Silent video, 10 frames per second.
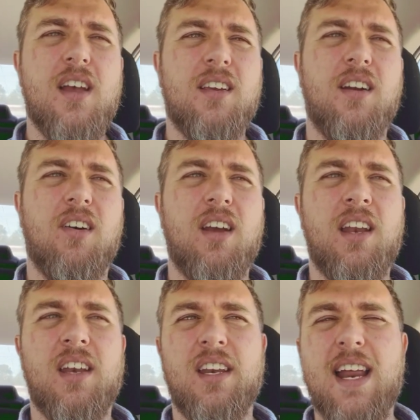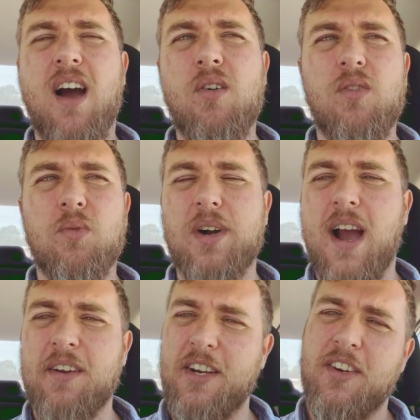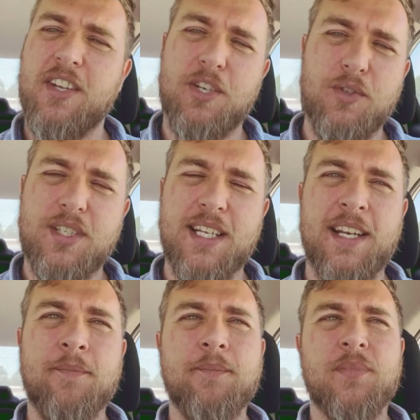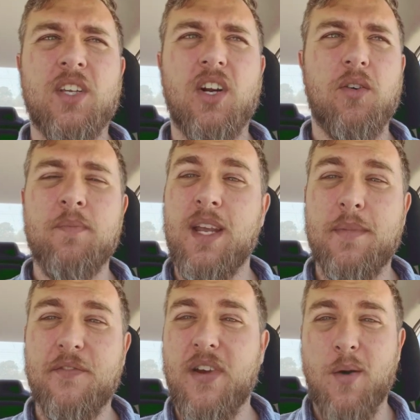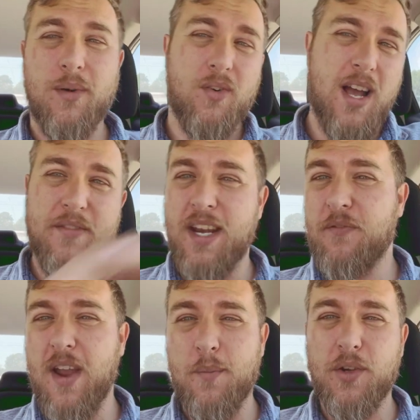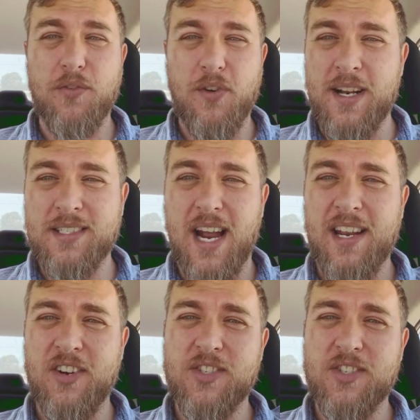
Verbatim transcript: You know, and now we're out here in Houston, you know, me and my family, we don't have any family or friends out here.